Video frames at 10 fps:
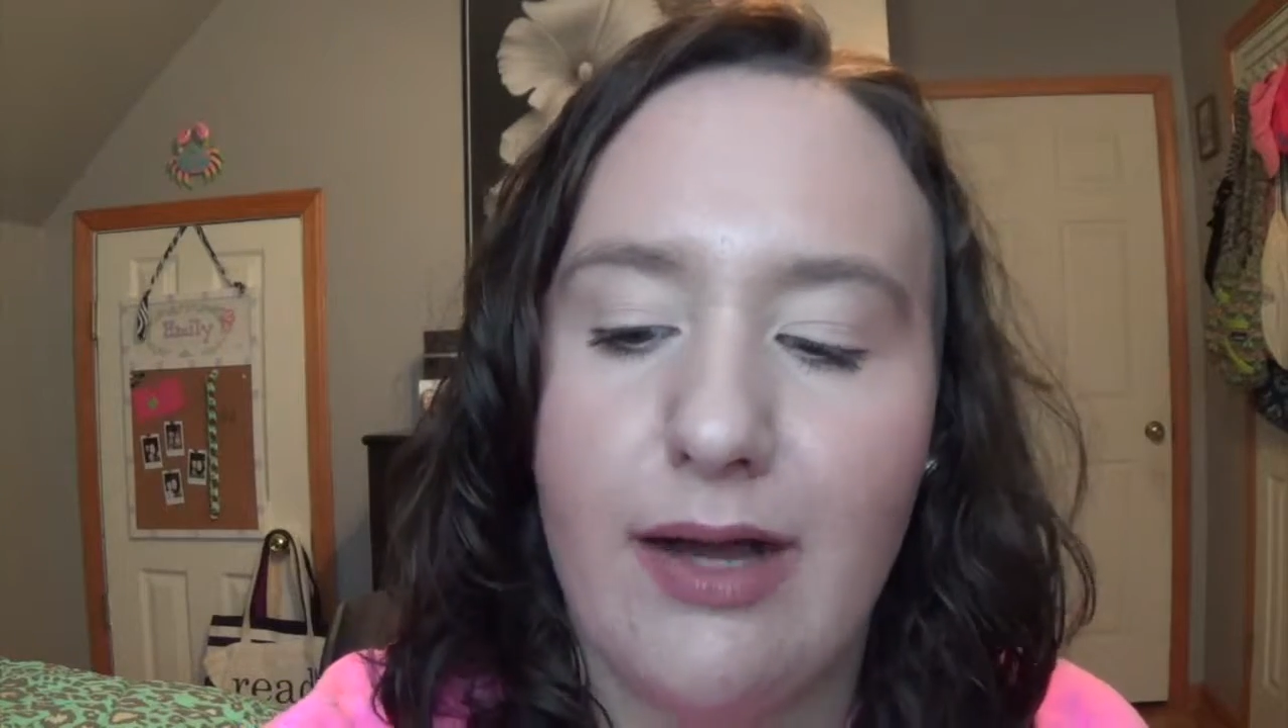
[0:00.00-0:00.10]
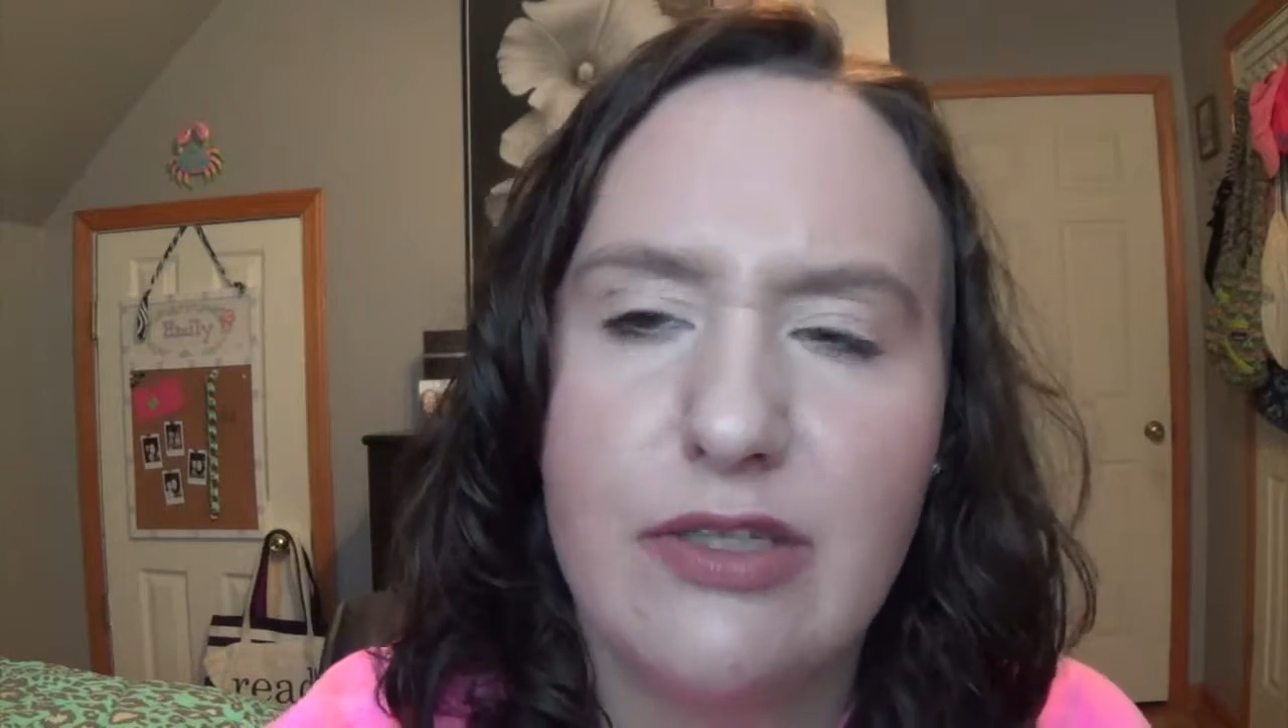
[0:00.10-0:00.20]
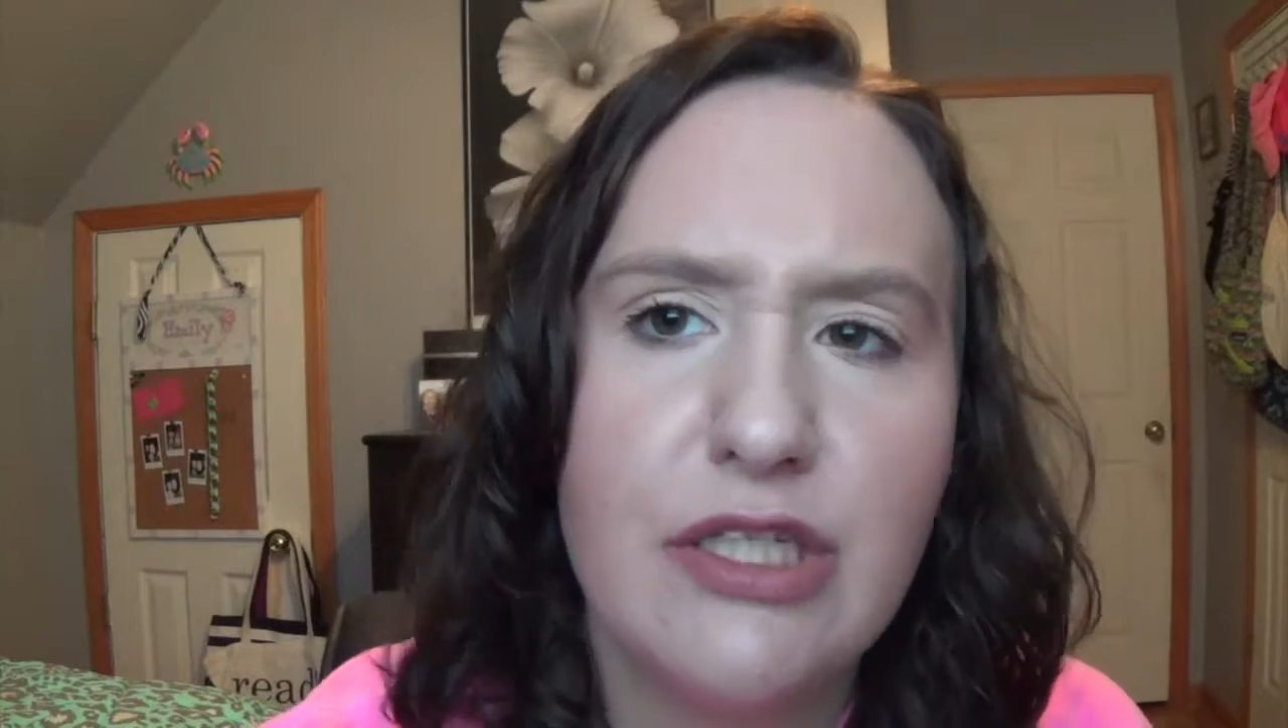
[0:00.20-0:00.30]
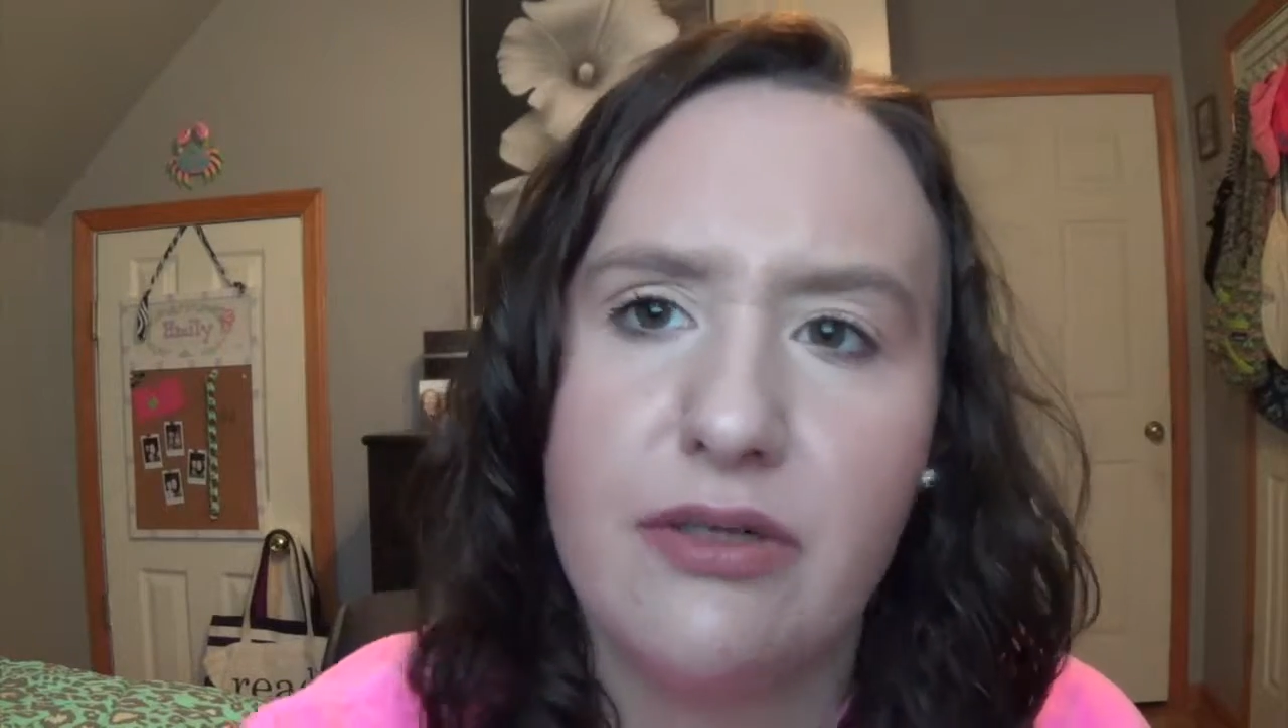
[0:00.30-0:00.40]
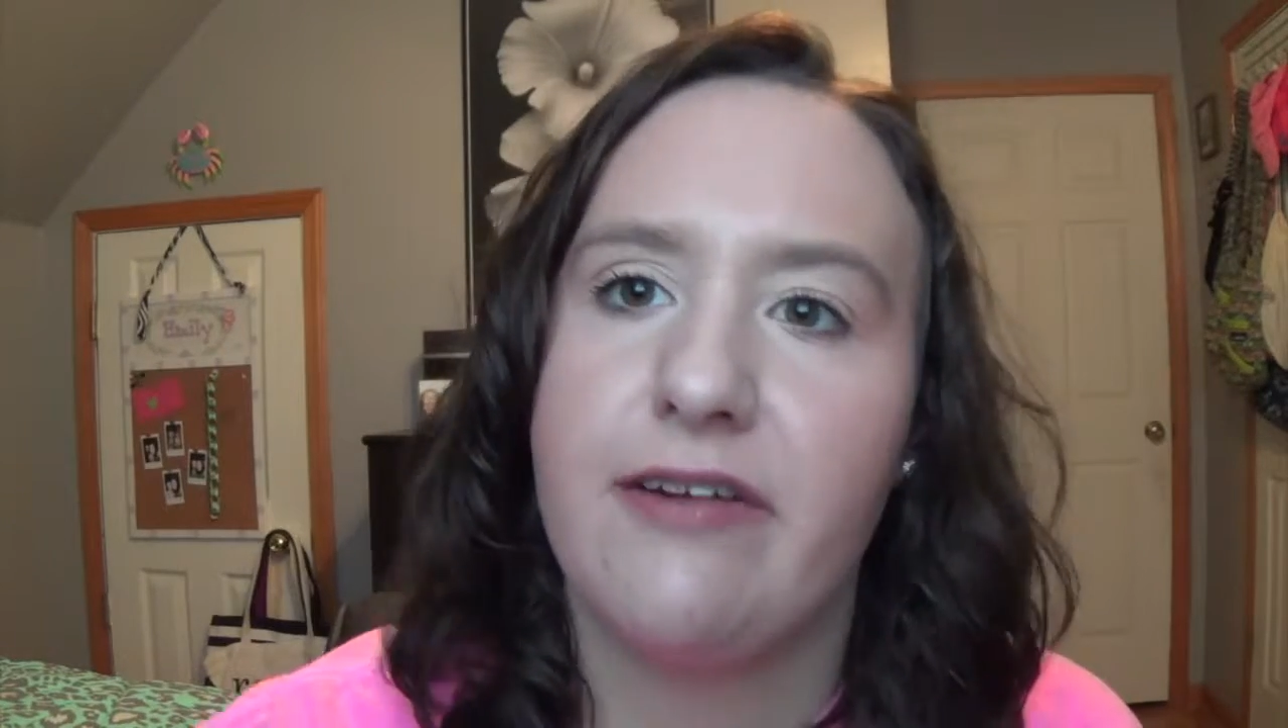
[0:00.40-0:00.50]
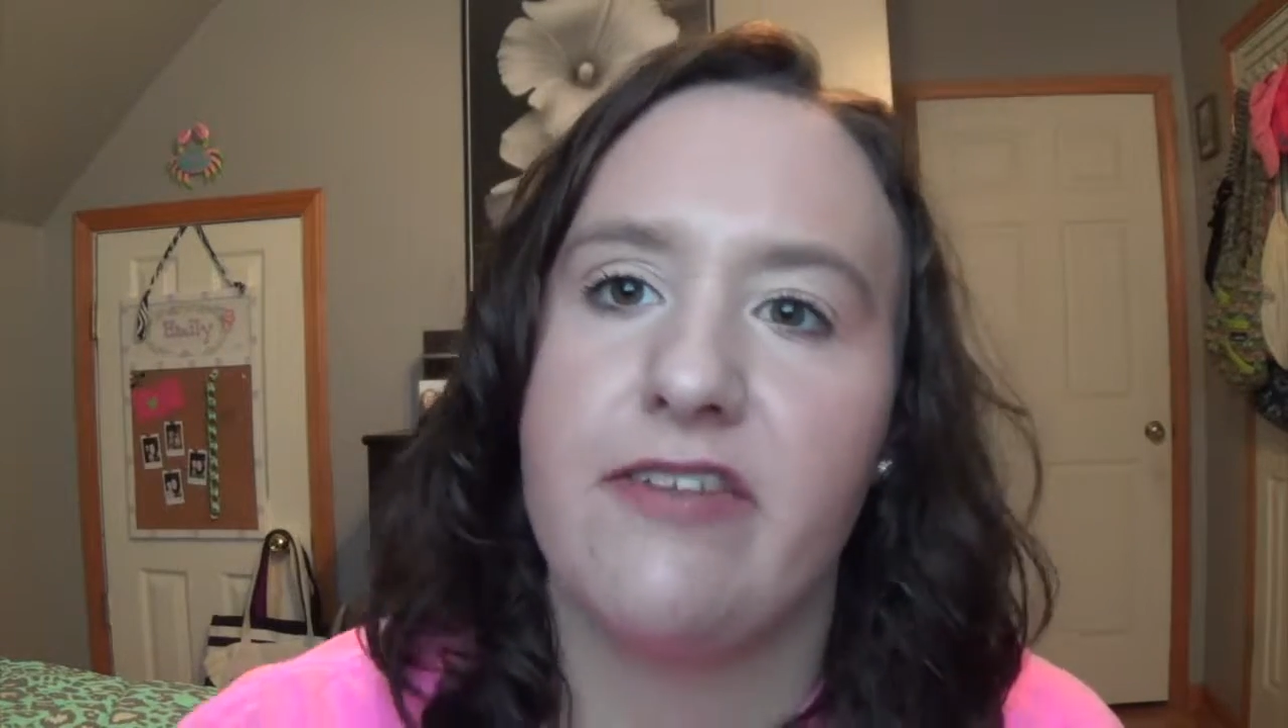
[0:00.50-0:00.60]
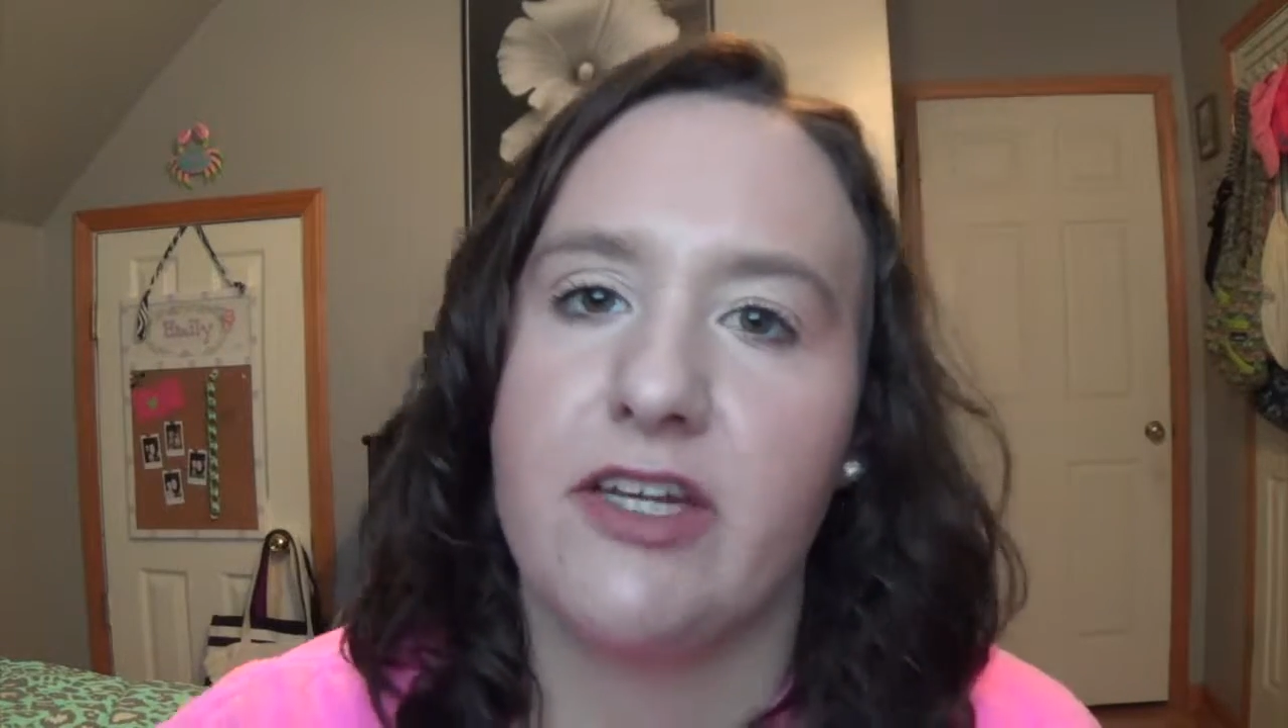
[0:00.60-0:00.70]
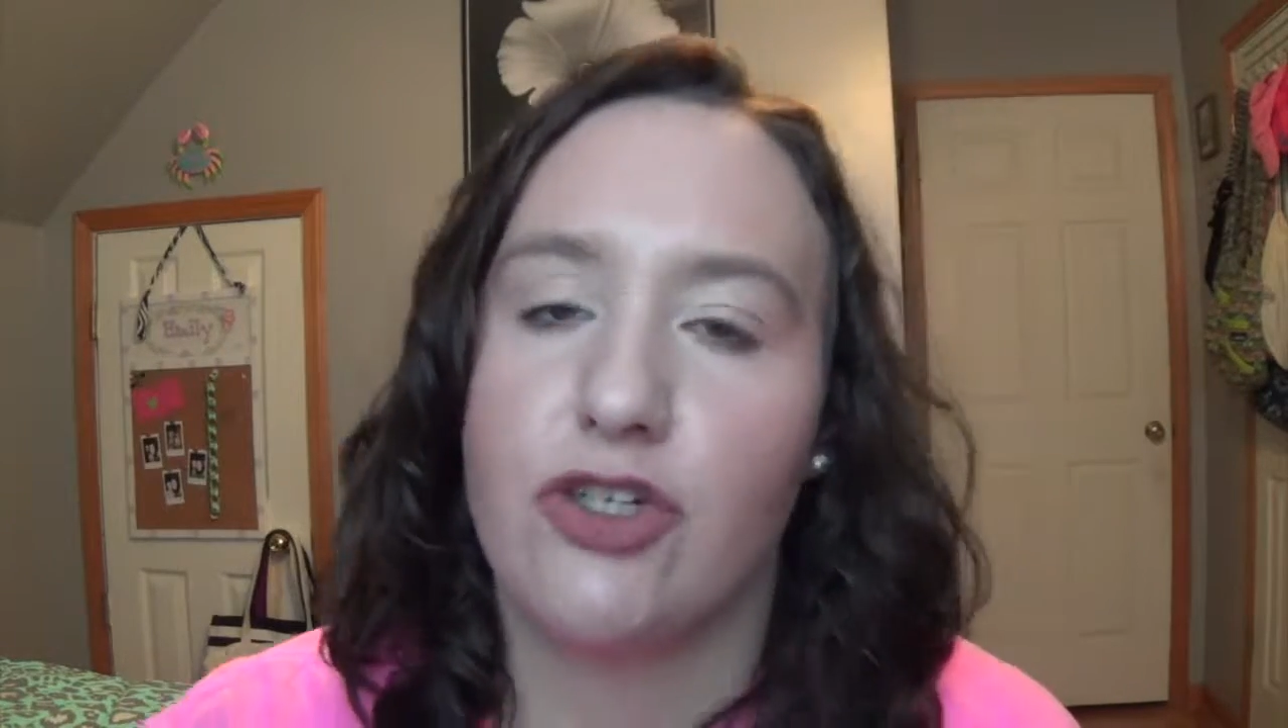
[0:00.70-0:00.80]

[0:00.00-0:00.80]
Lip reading: I'll still give that